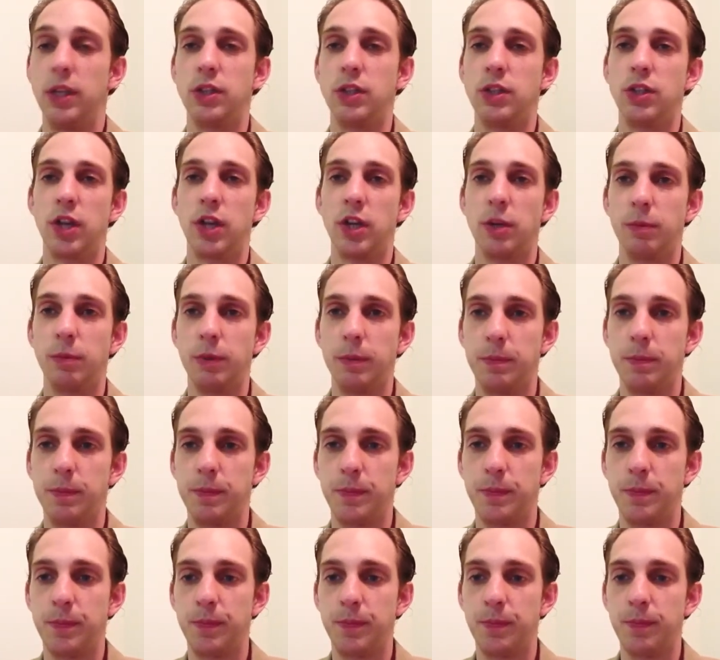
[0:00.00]
and gentlemen,
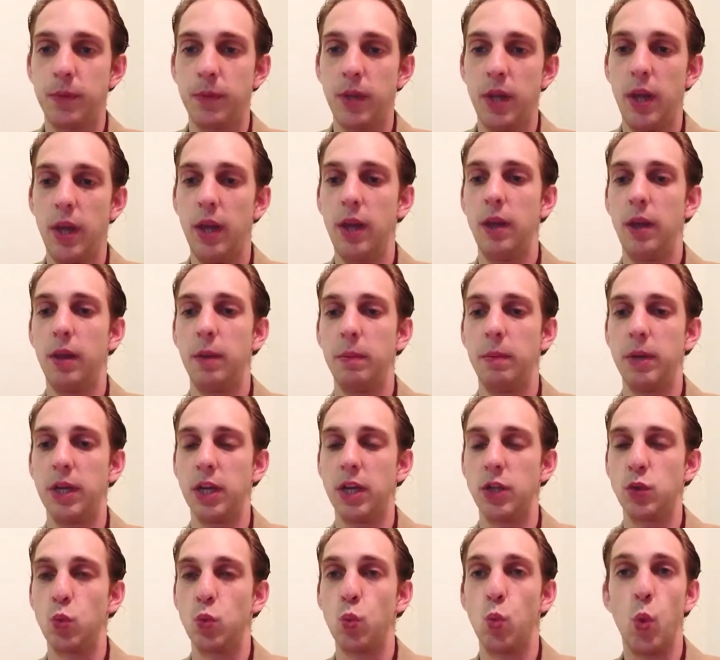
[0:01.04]

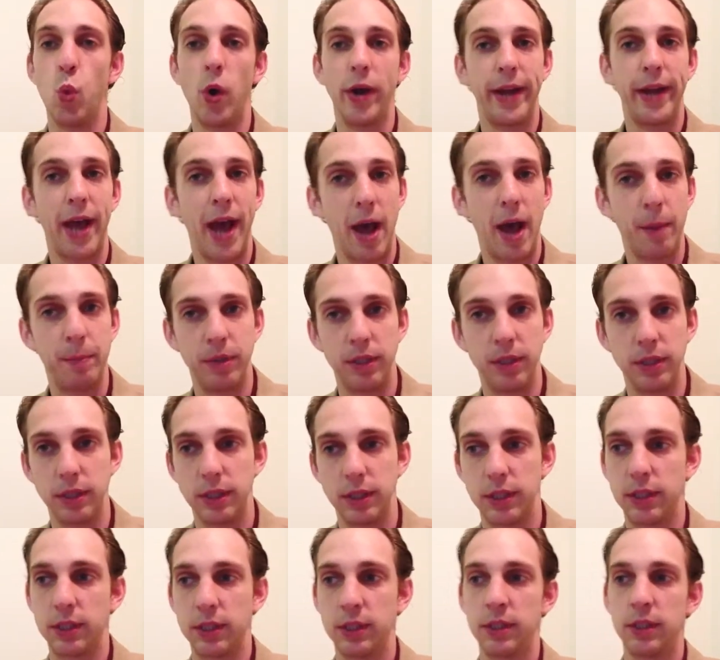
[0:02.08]
because what
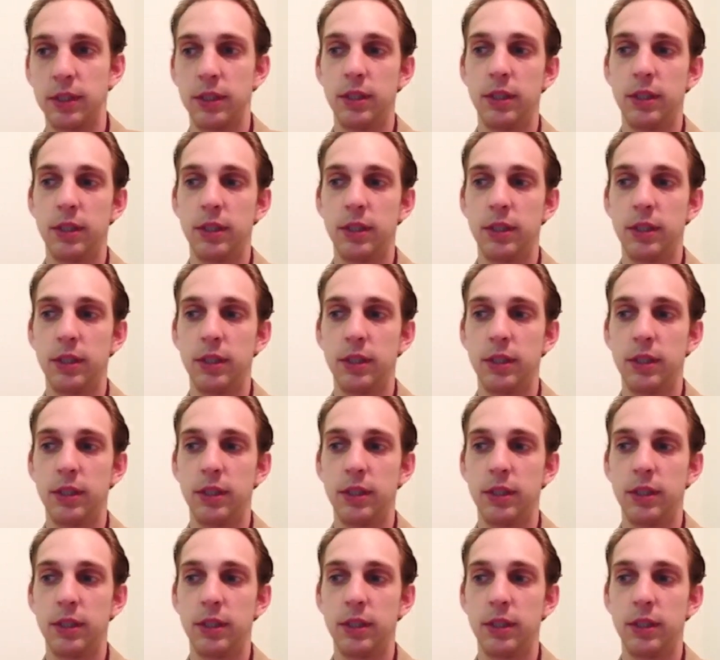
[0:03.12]
happens?